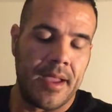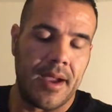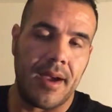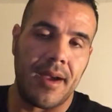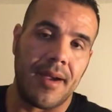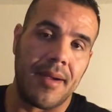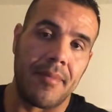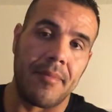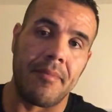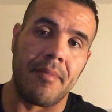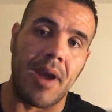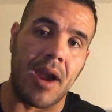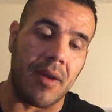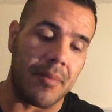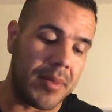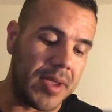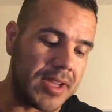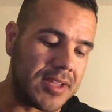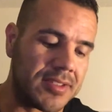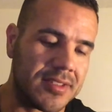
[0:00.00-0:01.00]

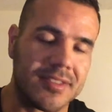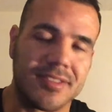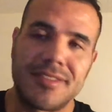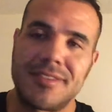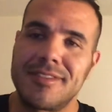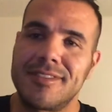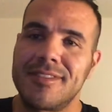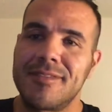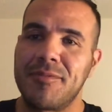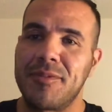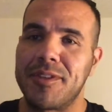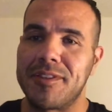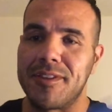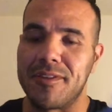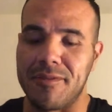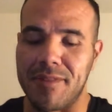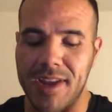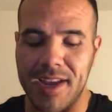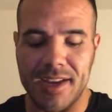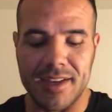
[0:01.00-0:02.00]
Our patient's
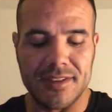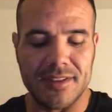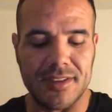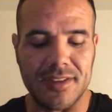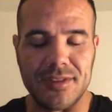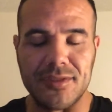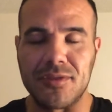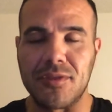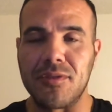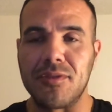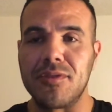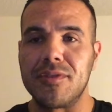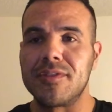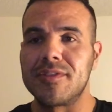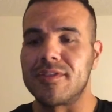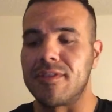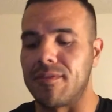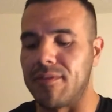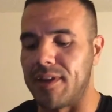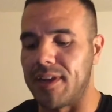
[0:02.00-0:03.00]
within range. He's
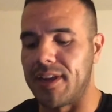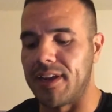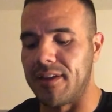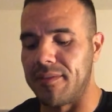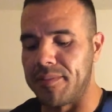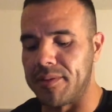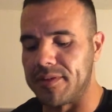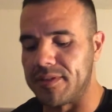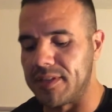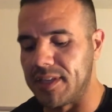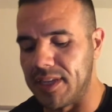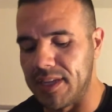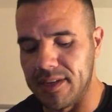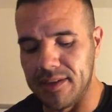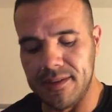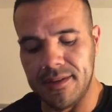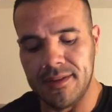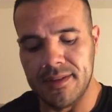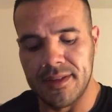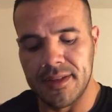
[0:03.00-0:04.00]
cool, so we're going to
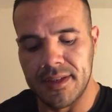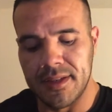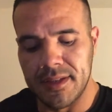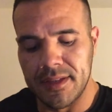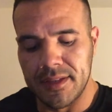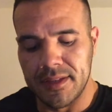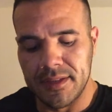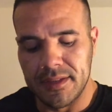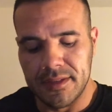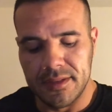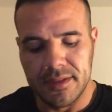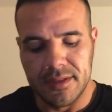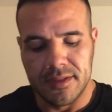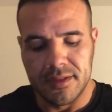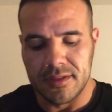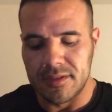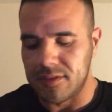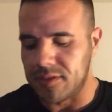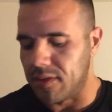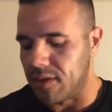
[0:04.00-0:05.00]
proceed.
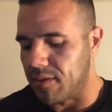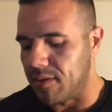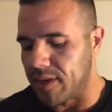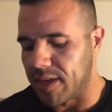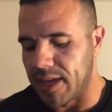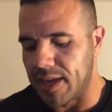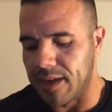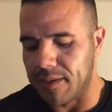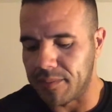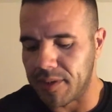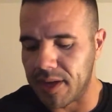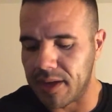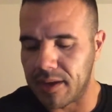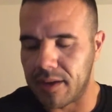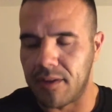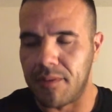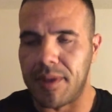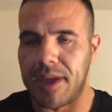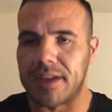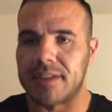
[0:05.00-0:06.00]
So again, I'm going
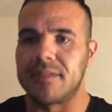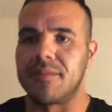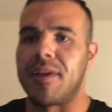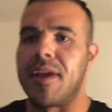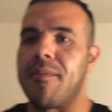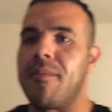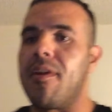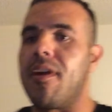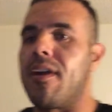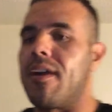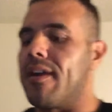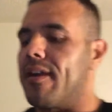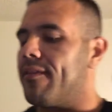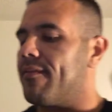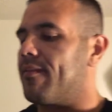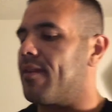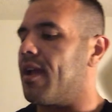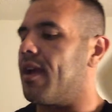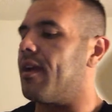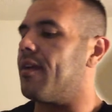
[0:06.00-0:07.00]
to go back to my
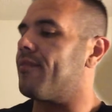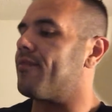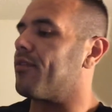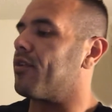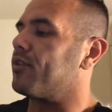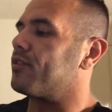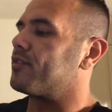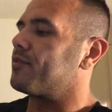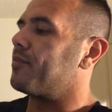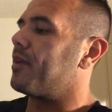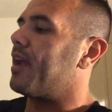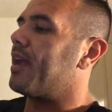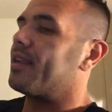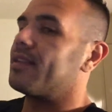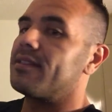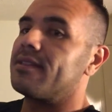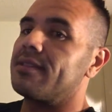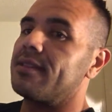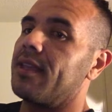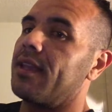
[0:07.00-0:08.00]
MAR.
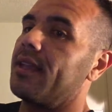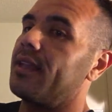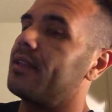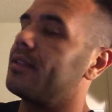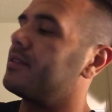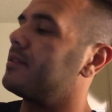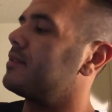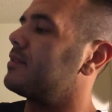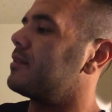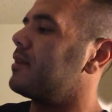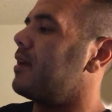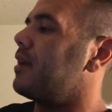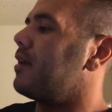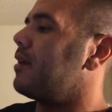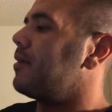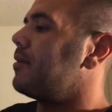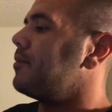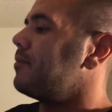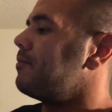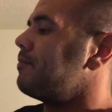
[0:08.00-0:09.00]
Furosemide says
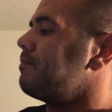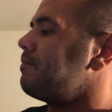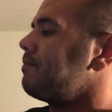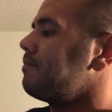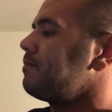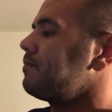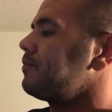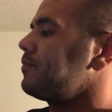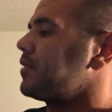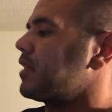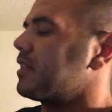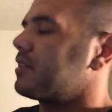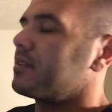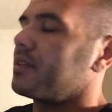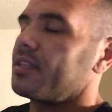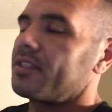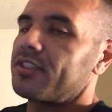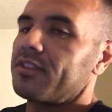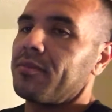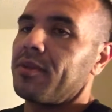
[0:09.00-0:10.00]
it's
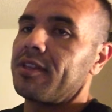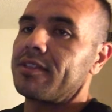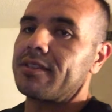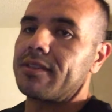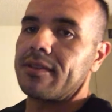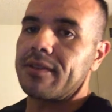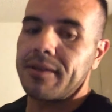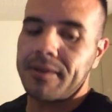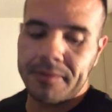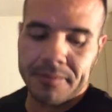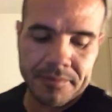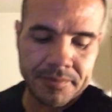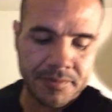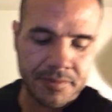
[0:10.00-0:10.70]
intramuscular.